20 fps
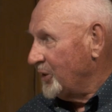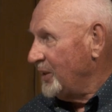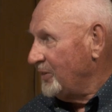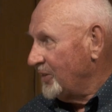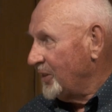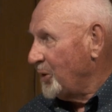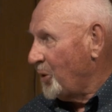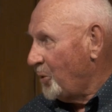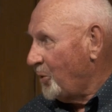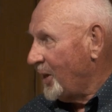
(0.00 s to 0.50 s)

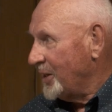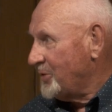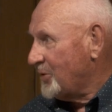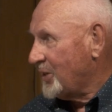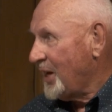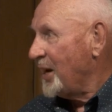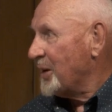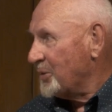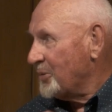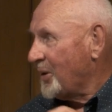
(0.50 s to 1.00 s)
even though I
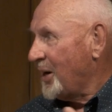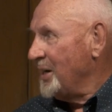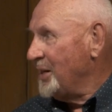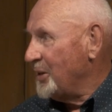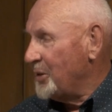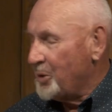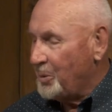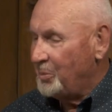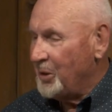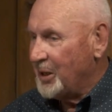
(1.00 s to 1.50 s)
said right
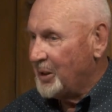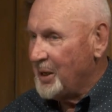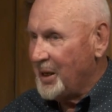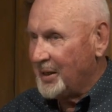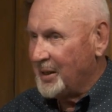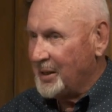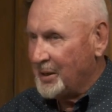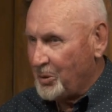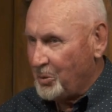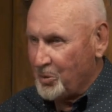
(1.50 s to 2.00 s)
at the
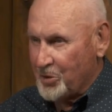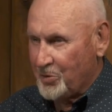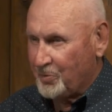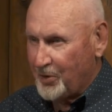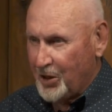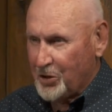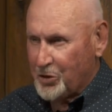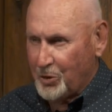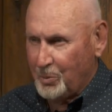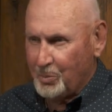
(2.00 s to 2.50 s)
beginning it was
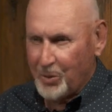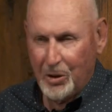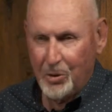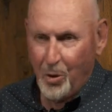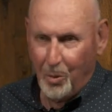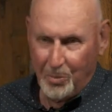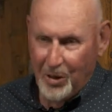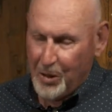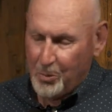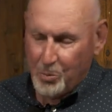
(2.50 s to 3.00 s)
fiction, but
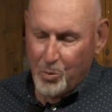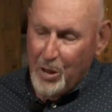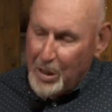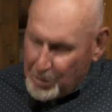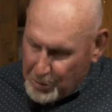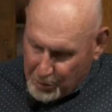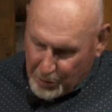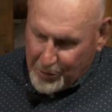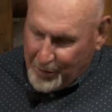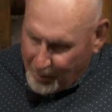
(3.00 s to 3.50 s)
nobody
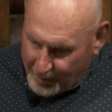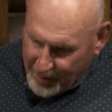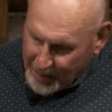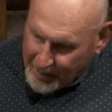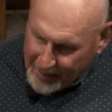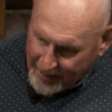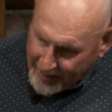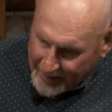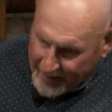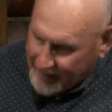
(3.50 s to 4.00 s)
reads the
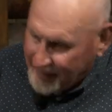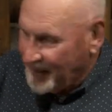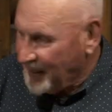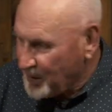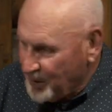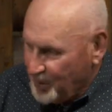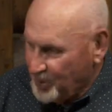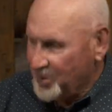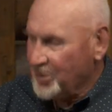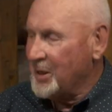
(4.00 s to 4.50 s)
beginning. They
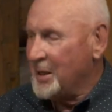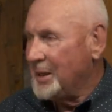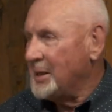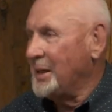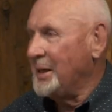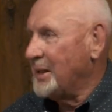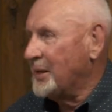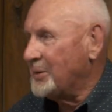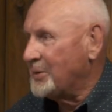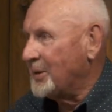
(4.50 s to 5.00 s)
don't read
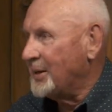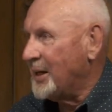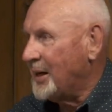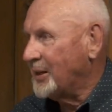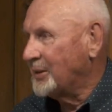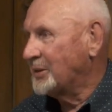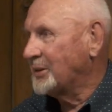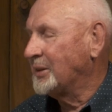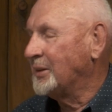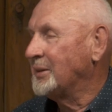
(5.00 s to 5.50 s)
the
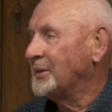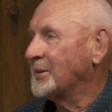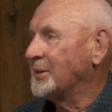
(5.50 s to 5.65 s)
introductions.